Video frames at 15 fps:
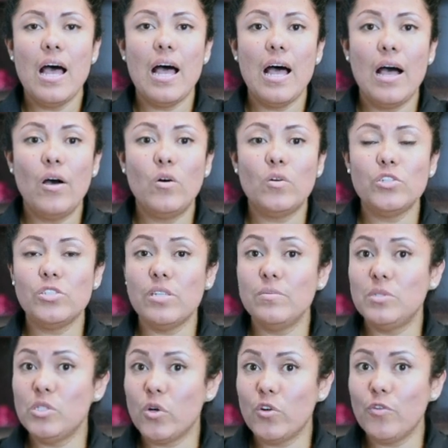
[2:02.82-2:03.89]
or
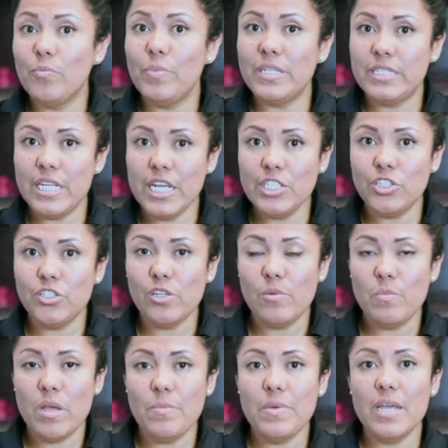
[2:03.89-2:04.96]
some sort of
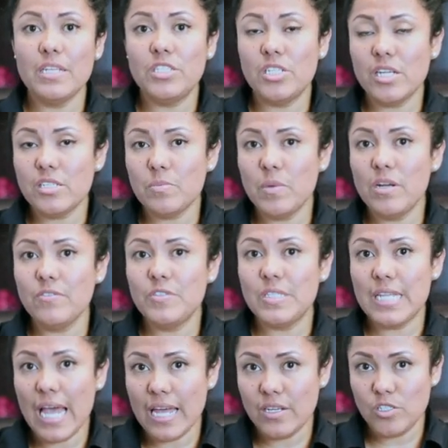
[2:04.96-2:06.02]
petition, maybe adjustment of
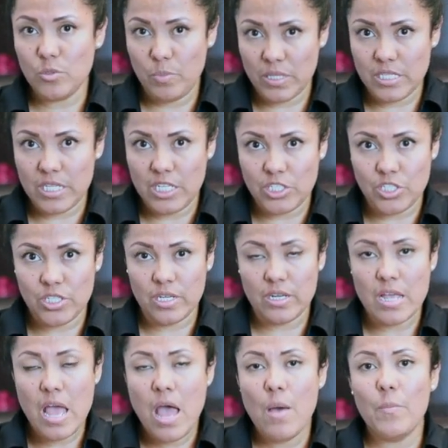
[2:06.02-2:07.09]
status petition.